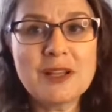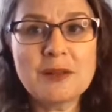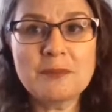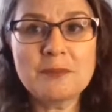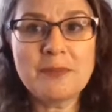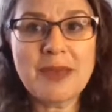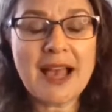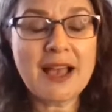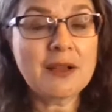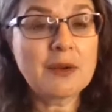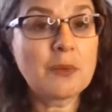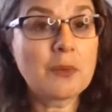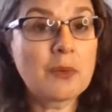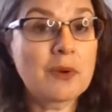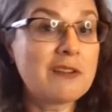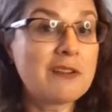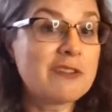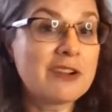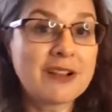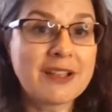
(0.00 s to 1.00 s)
it back
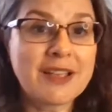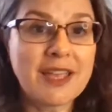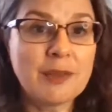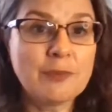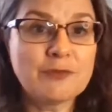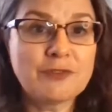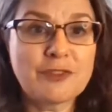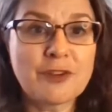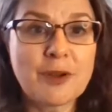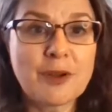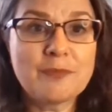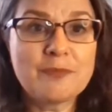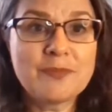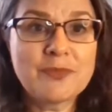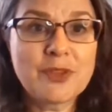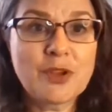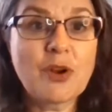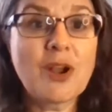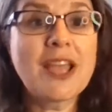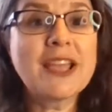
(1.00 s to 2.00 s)
wherever it came from.
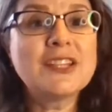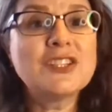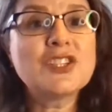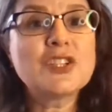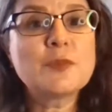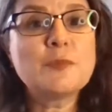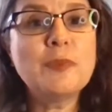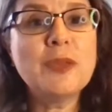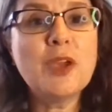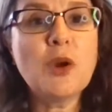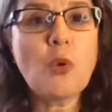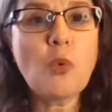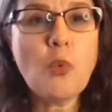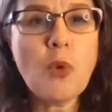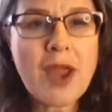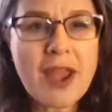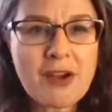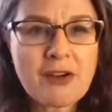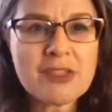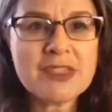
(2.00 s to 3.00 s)
Or I can just be
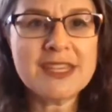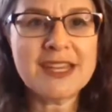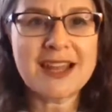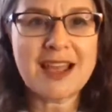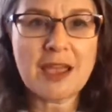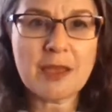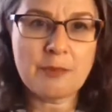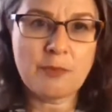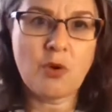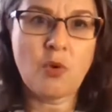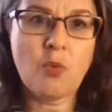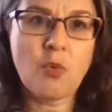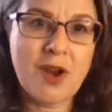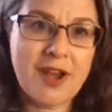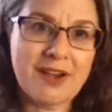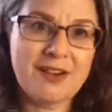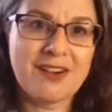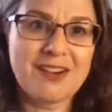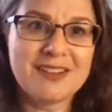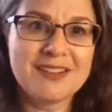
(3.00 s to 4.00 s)
aware that I am
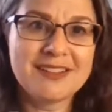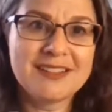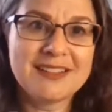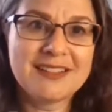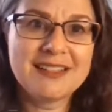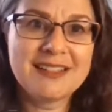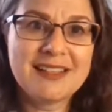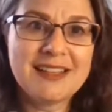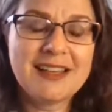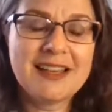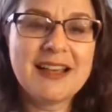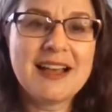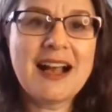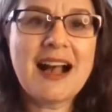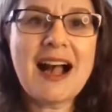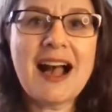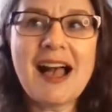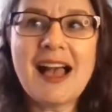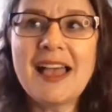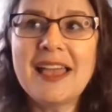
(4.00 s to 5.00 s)
aware.
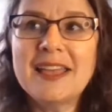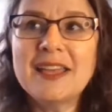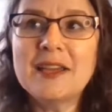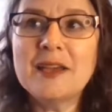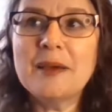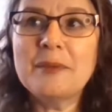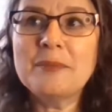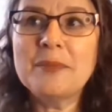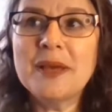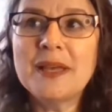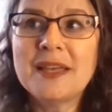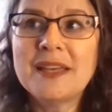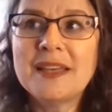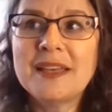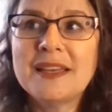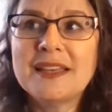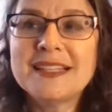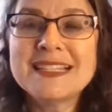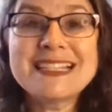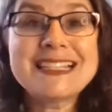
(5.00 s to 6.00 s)
I am
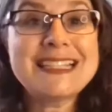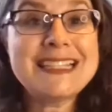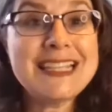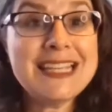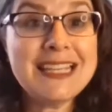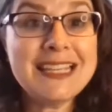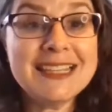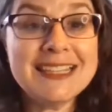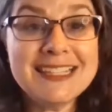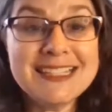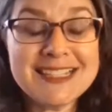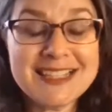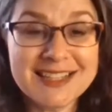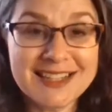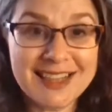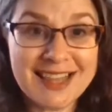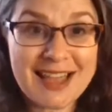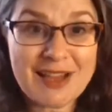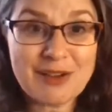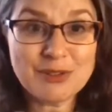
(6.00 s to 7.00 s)
seeing these
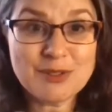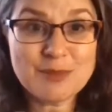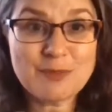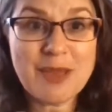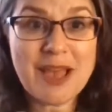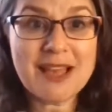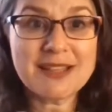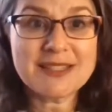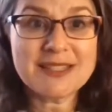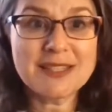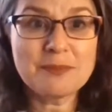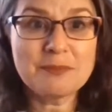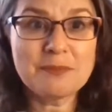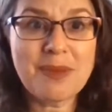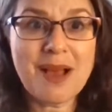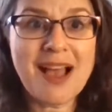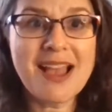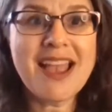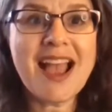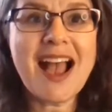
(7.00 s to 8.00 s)
clouds passing
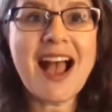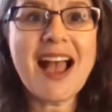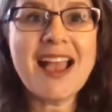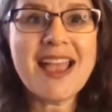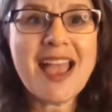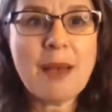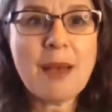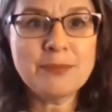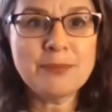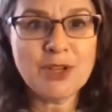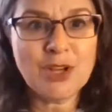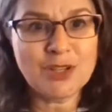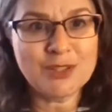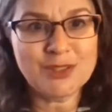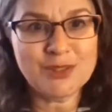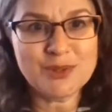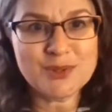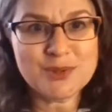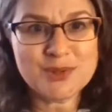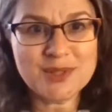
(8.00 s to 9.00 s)
by. I am not
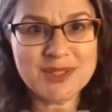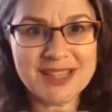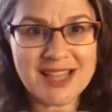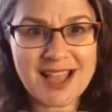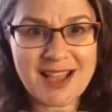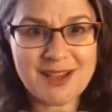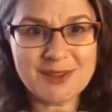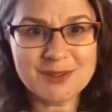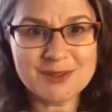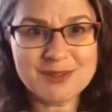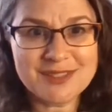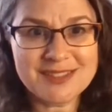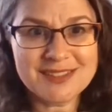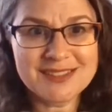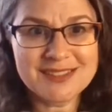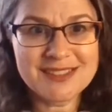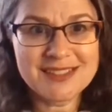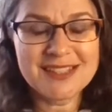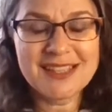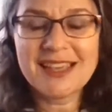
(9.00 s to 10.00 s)
those clouds.
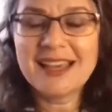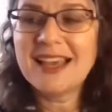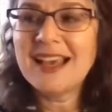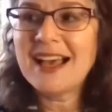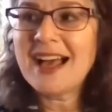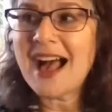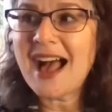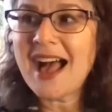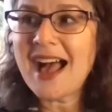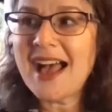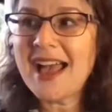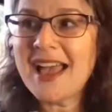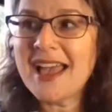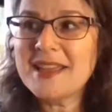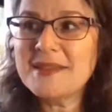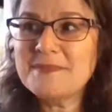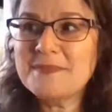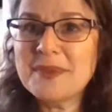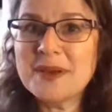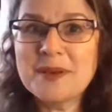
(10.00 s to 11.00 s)

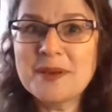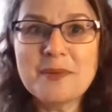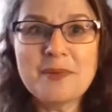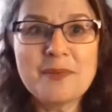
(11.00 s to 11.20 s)
I'm